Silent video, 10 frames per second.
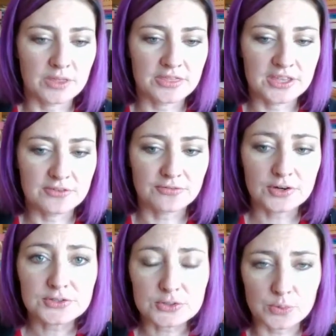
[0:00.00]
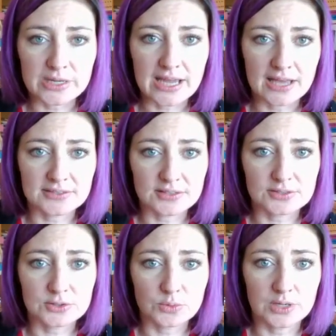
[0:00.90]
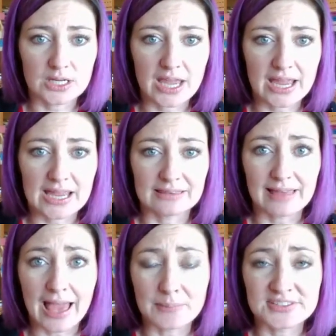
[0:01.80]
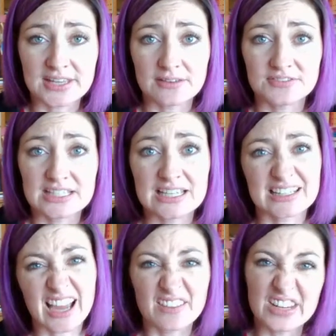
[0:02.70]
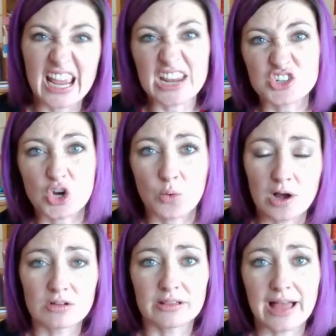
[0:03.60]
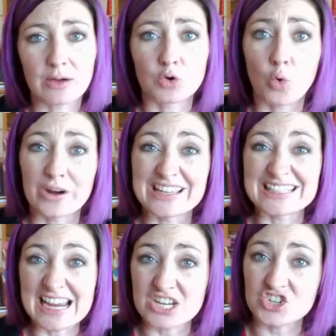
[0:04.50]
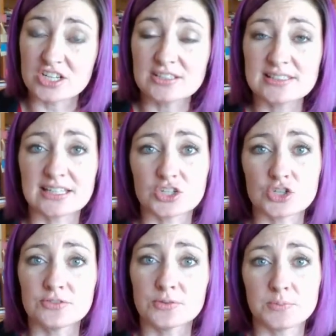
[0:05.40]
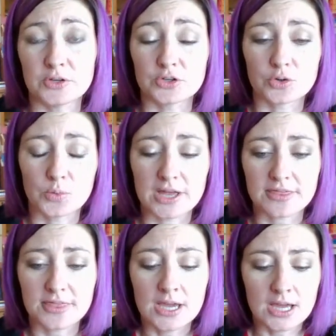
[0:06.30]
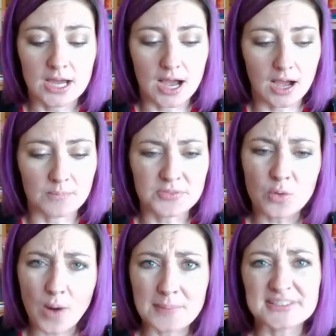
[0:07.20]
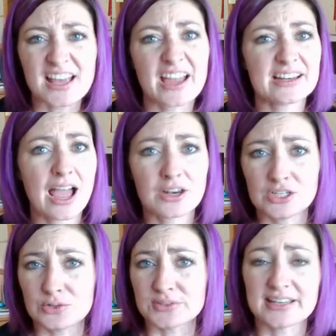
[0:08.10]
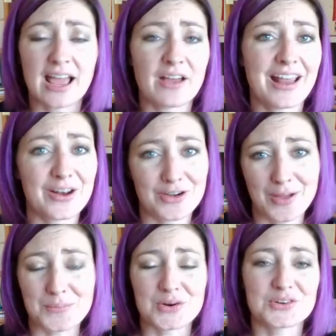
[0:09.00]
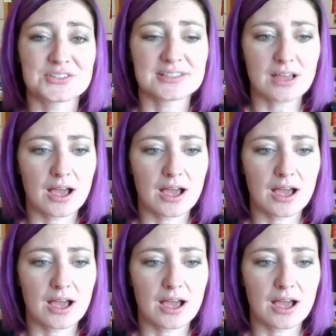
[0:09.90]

The first week has us doing a lab safety and kind of an HOL cloud orientation to get you familiar with the website and how to use it and how to enter numbers.